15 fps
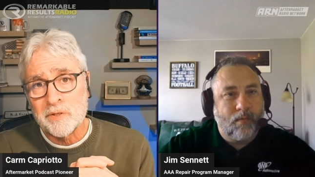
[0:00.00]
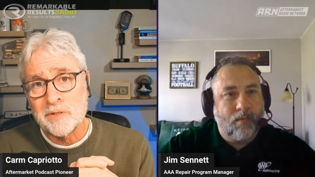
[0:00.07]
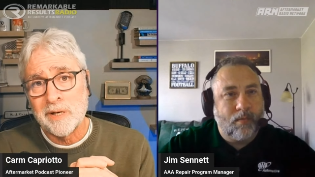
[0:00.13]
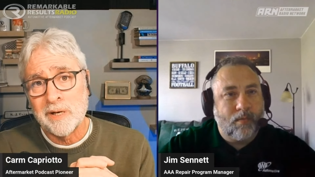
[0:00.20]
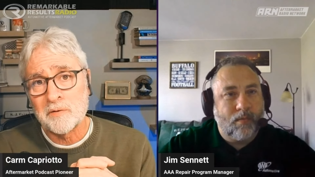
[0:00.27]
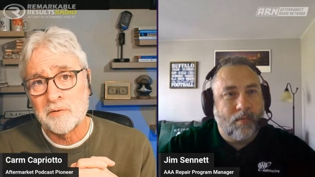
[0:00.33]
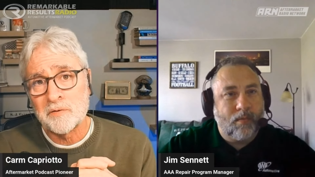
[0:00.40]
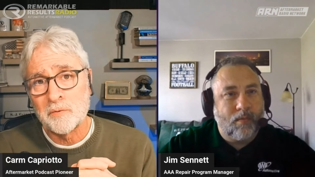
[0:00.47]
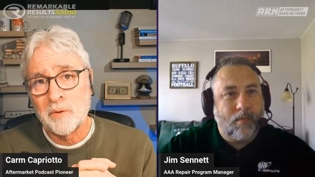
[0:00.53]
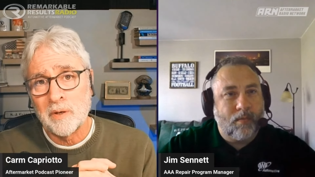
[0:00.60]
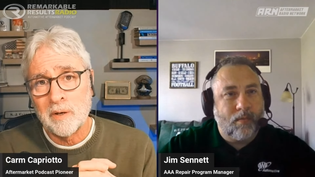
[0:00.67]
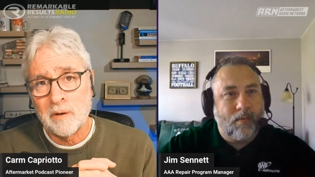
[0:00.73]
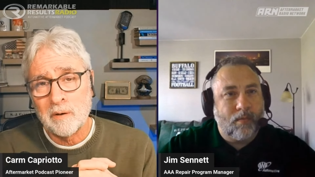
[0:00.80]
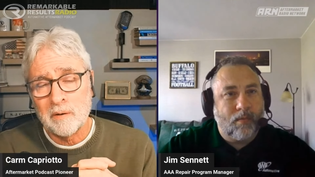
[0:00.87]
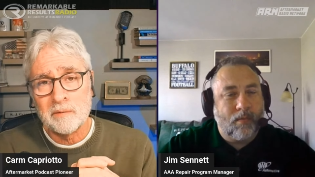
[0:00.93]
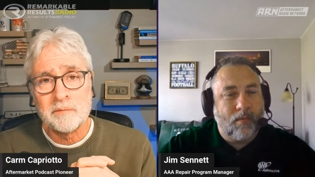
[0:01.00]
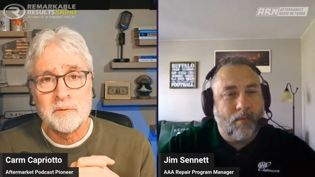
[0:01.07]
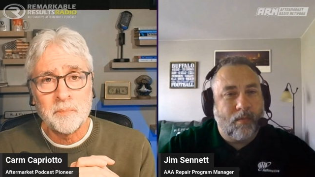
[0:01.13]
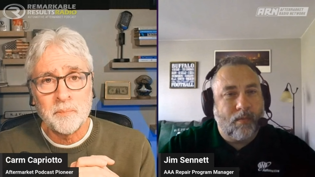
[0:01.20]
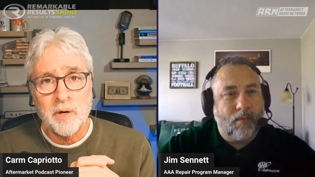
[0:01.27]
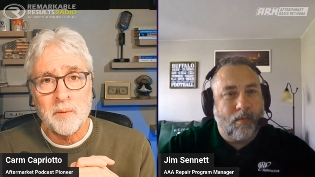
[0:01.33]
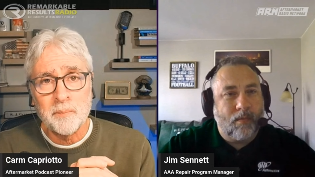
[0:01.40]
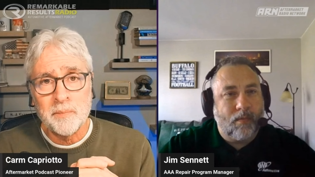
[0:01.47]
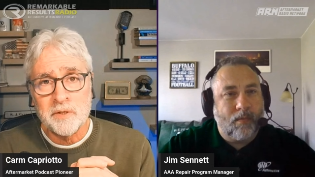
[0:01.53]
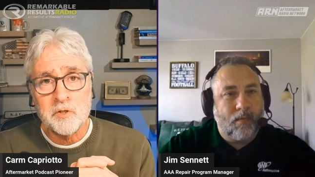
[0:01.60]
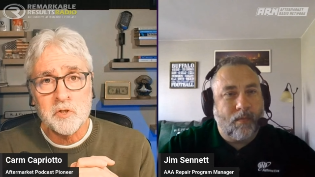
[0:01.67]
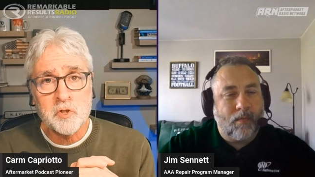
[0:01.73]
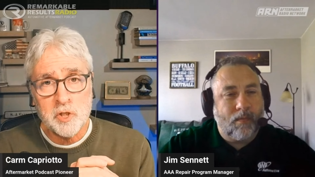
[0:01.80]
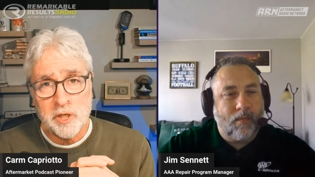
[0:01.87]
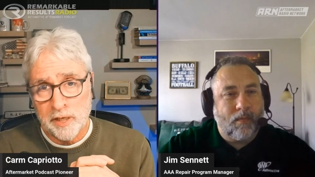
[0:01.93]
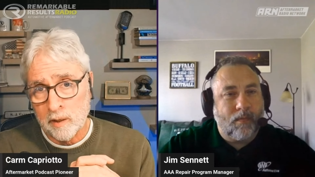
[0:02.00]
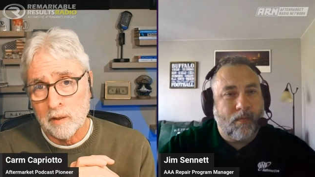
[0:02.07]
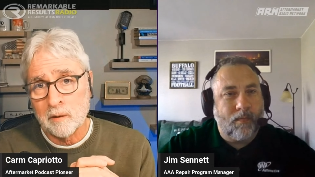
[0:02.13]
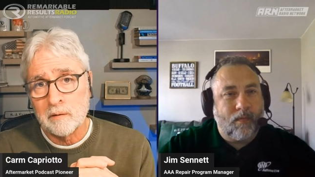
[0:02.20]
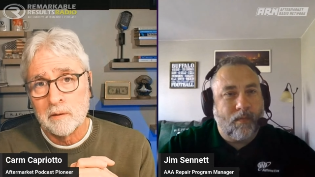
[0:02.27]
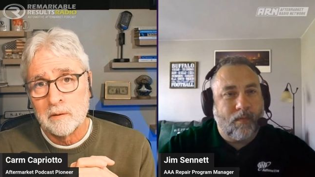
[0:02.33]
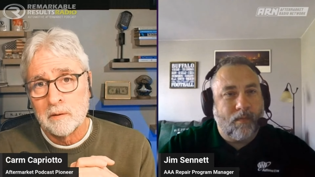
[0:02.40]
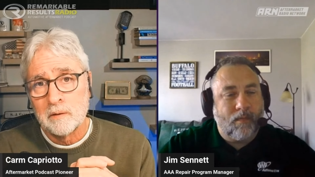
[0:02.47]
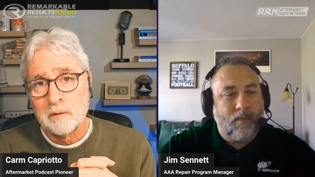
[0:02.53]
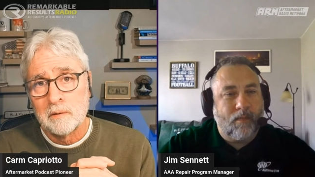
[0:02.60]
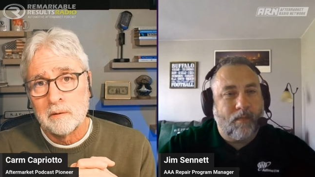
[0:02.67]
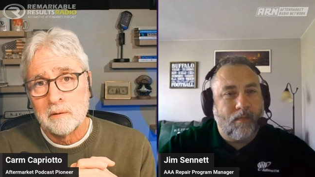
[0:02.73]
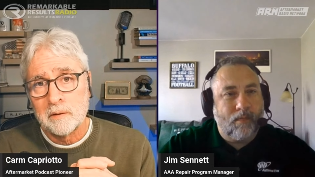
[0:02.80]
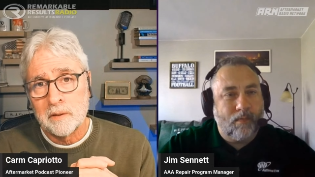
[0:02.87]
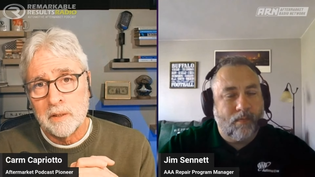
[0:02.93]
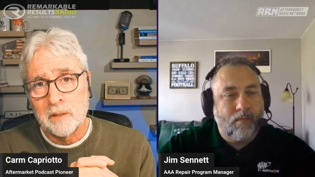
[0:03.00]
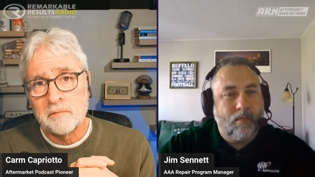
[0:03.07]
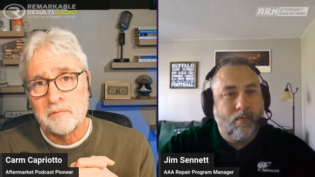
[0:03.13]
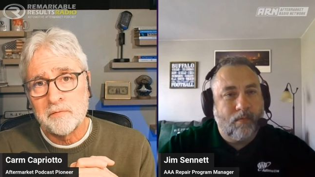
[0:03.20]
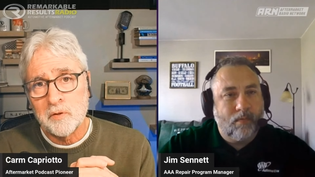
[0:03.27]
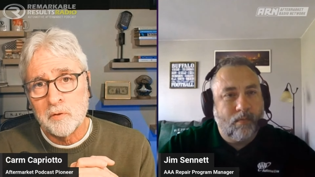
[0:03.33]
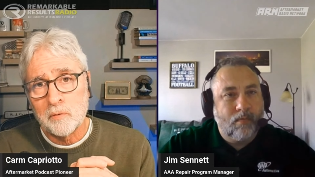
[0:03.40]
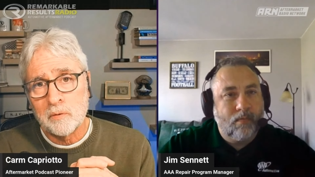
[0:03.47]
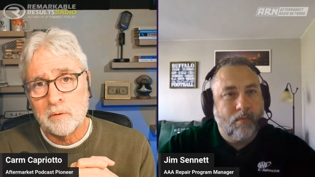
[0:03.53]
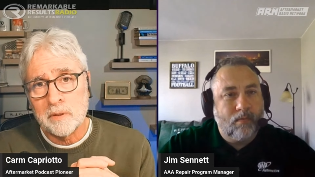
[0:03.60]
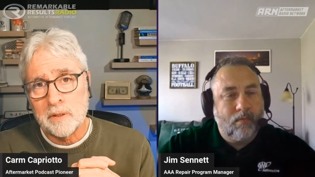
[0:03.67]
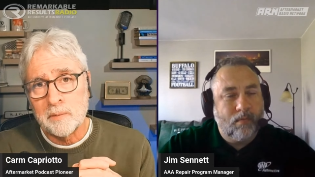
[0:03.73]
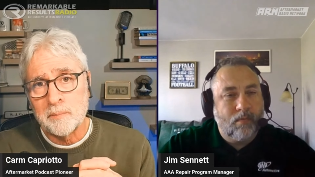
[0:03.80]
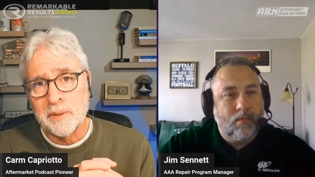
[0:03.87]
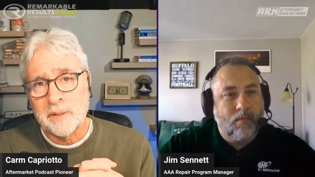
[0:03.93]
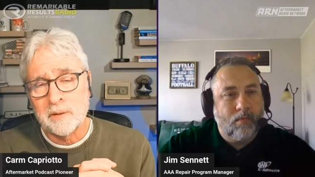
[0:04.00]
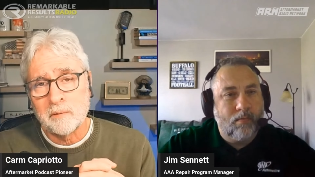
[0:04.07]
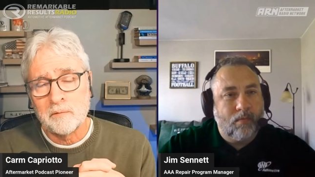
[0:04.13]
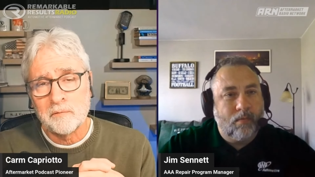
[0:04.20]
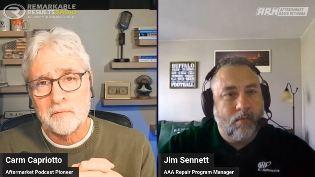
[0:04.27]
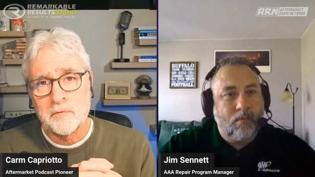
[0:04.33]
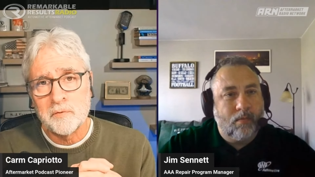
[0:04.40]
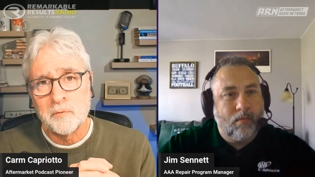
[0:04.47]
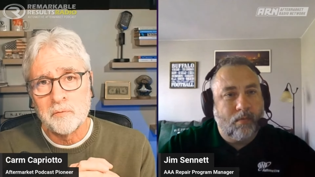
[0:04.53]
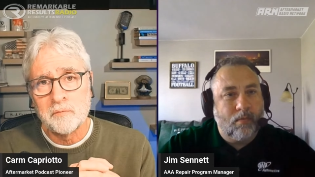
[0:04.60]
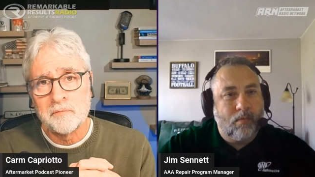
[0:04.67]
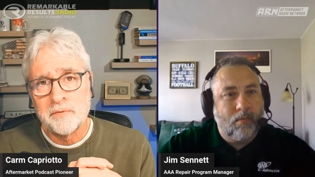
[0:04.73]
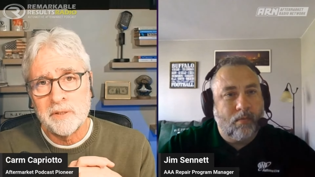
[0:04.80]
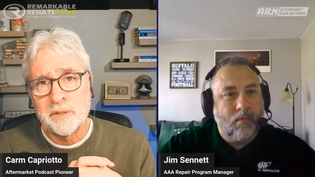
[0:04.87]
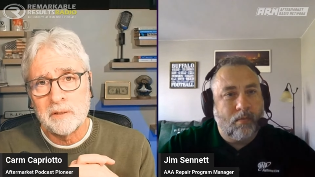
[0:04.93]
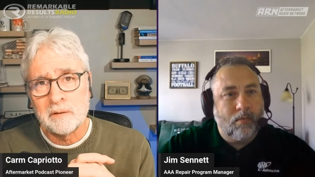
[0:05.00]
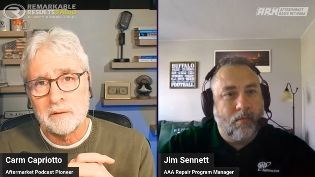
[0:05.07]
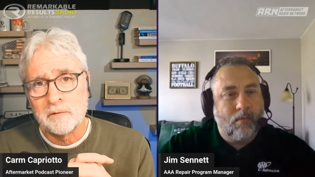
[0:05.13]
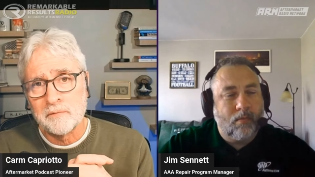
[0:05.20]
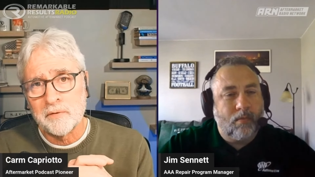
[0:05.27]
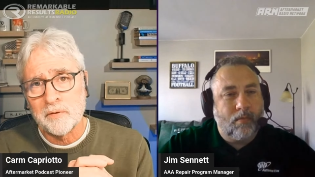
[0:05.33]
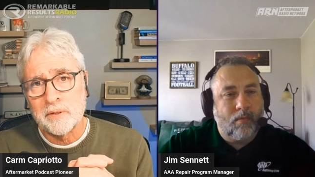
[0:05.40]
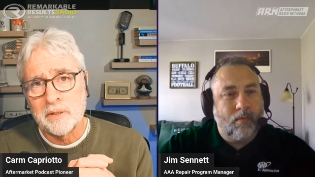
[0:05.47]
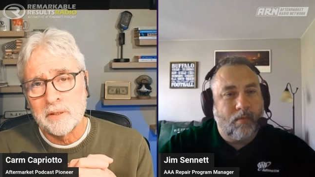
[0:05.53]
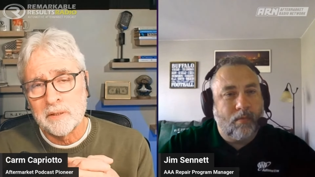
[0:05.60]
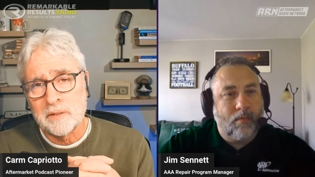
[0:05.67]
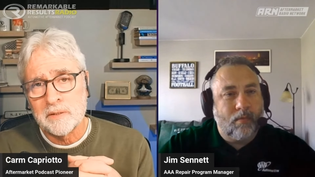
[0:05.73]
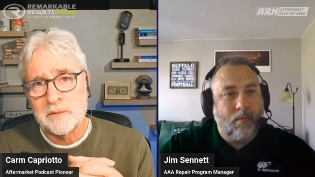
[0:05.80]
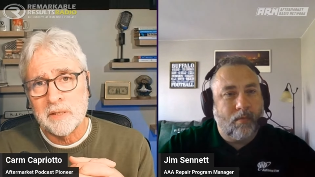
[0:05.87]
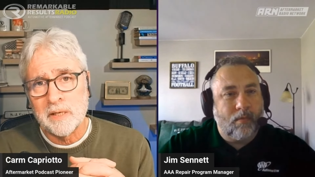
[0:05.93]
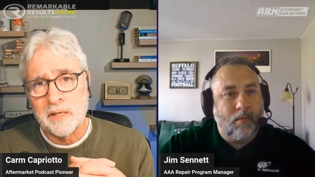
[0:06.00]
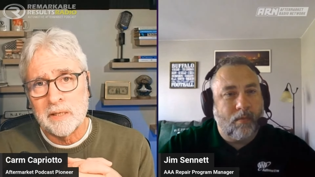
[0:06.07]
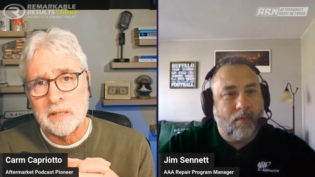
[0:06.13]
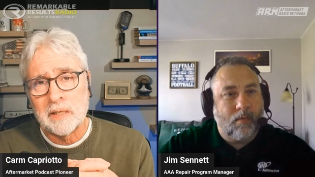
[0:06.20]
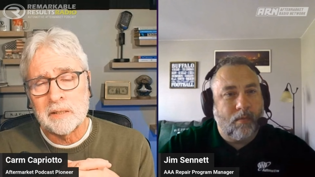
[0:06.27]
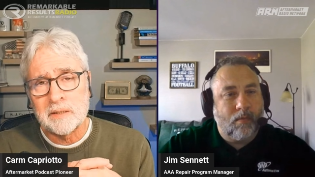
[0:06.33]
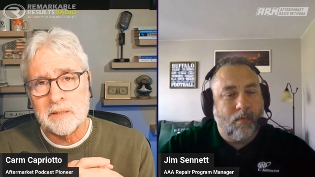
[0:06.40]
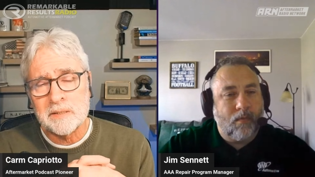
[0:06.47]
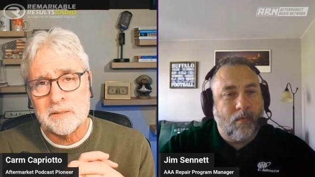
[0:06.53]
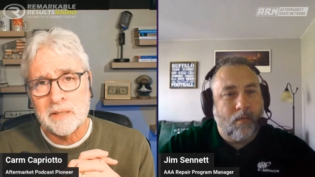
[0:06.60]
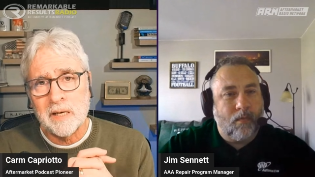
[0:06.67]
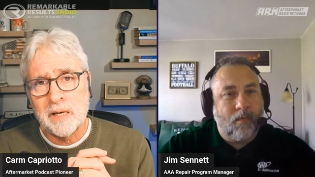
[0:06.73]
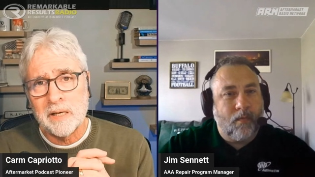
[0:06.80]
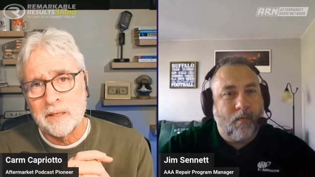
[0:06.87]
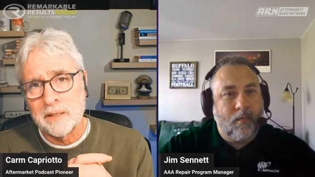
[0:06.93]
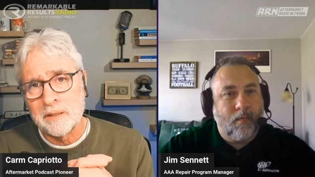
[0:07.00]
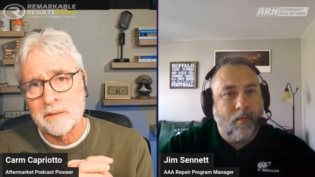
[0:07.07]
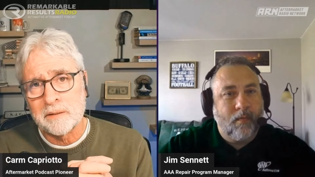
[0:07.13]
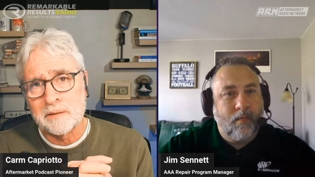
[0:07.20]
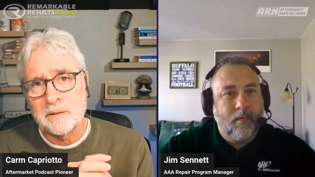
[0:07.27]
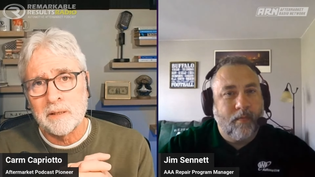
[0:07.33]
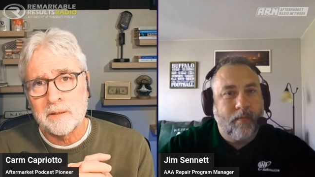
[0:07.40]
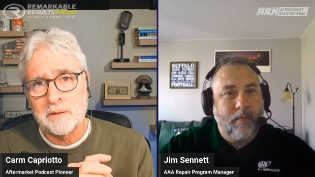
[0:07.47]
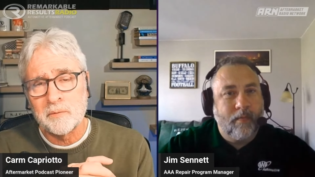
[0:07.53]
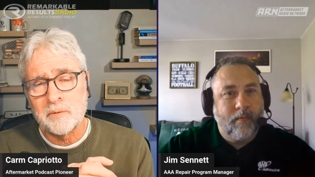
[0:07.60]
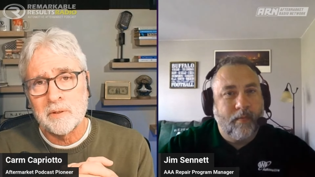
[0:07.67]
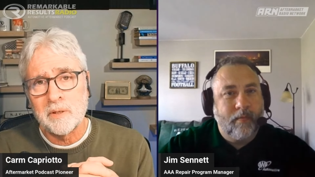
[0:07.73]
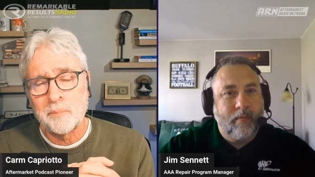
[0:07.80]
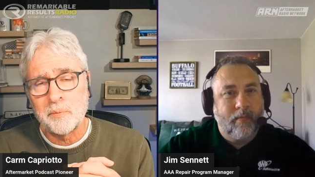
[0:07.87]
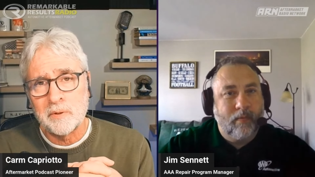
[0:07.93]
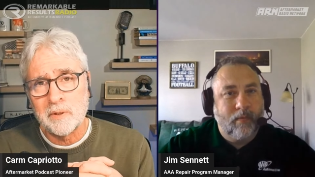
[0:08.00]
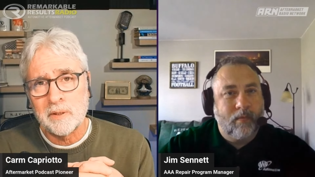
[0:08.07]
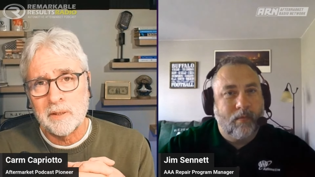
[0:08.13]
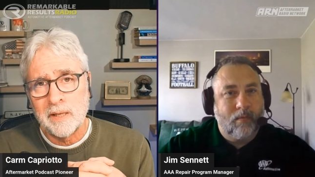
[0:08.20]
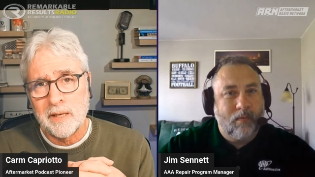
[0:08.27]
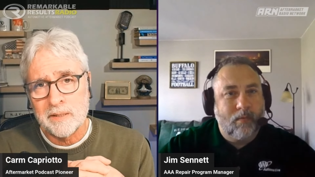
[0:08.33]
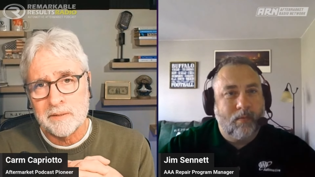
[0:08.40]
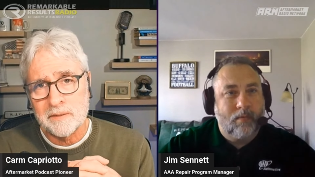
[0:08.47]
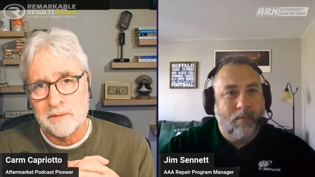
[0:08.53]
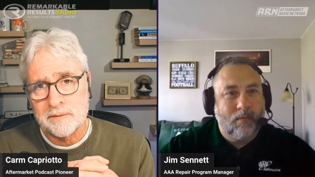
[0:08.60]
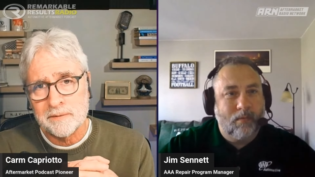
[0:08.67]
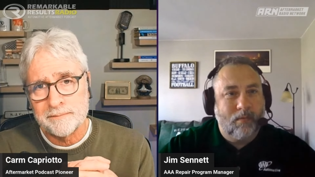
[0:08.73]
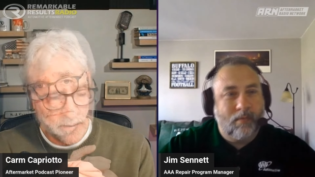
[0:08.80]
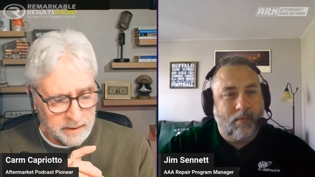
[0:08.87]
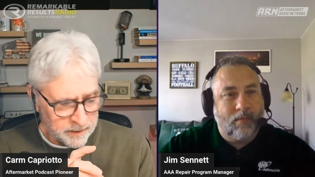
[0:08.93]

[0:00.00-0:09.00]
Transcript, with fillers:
Speaker 1: out to our department chair, give your email to Vinny Laverdi, and say, get this guy in to talk to a couple of classes.